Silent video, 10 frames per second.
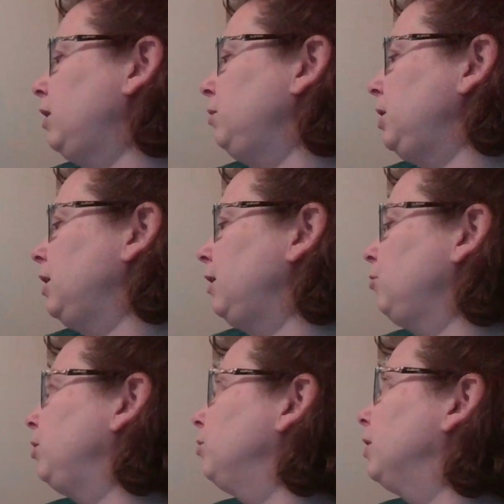at the
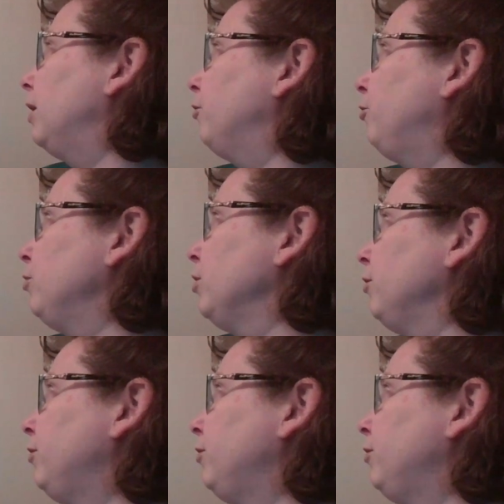beginning, we would have 4,